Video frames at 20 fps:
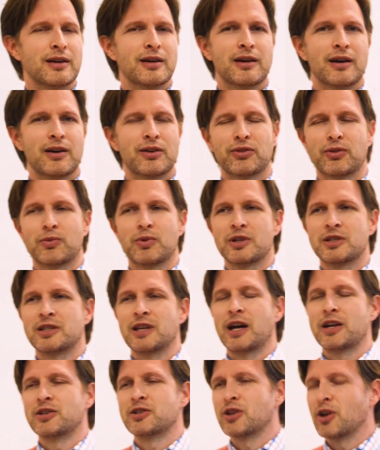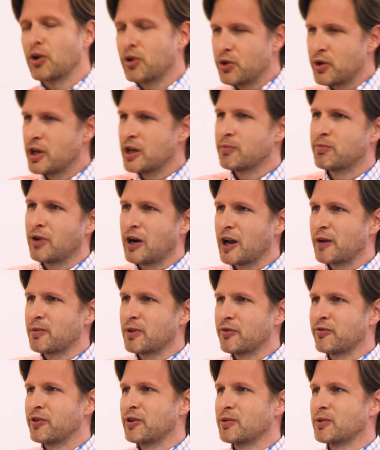I was like, "What's that?" She said, "Oh, you hit bottom of
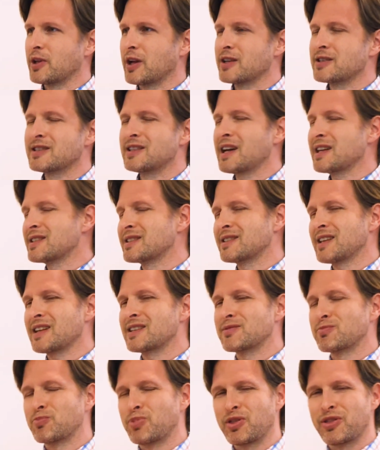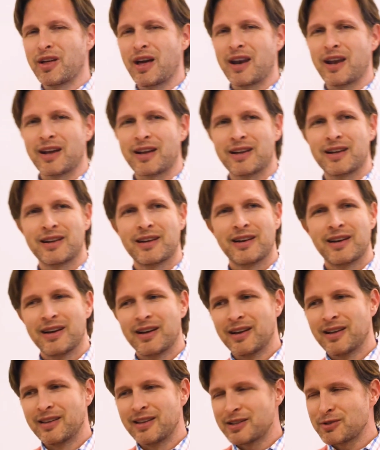the feet with that." I said, "That's pathetic.
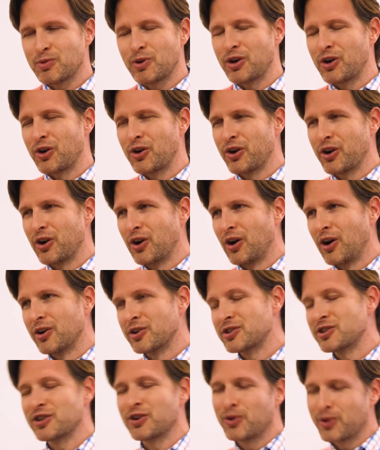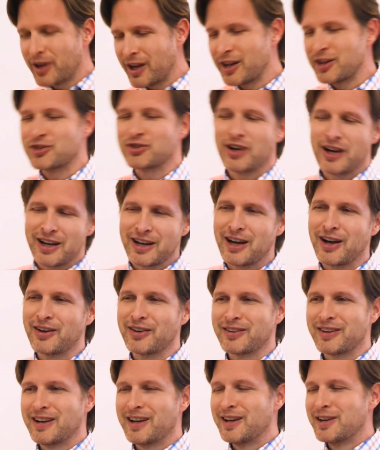This wouldn't hurt at all." She said, "Okay, try it
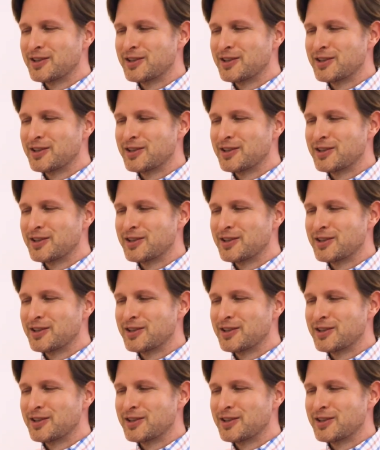out."